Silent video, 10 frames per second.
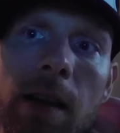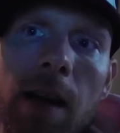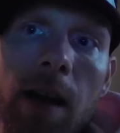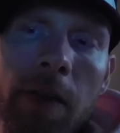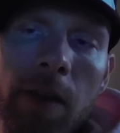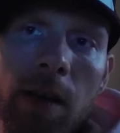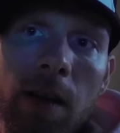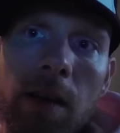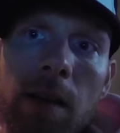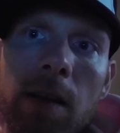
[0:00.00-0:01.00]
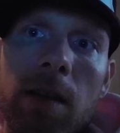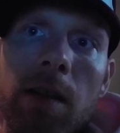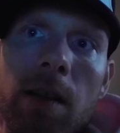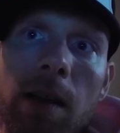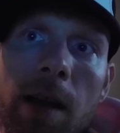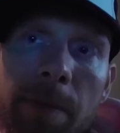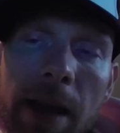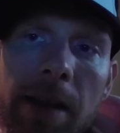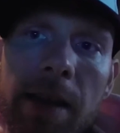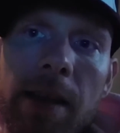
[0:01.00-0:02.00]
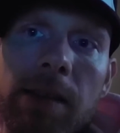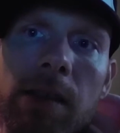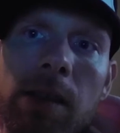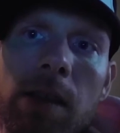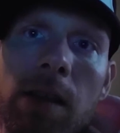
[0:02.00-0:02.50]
other unmet needs.